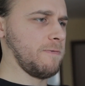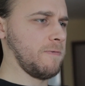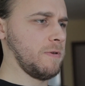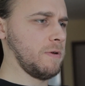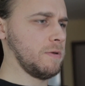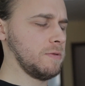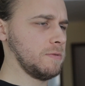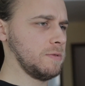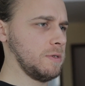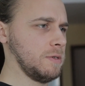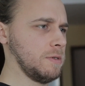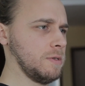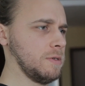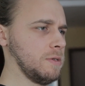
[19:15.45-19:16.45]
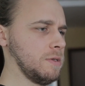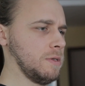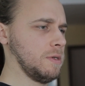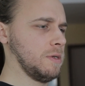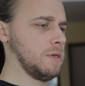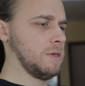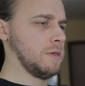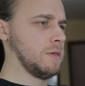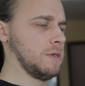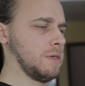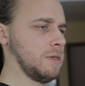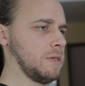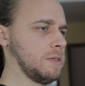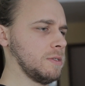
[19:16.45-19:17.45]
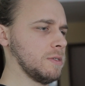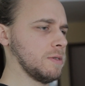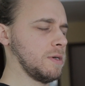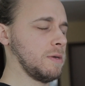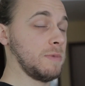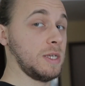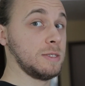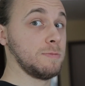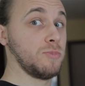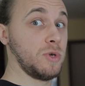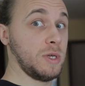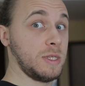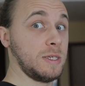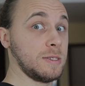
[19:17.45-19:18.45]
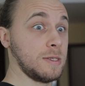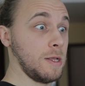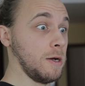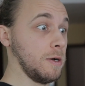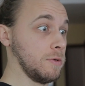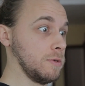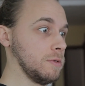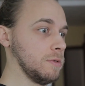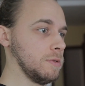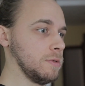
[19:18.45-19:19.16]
phone. Instagram, it's pretty slow.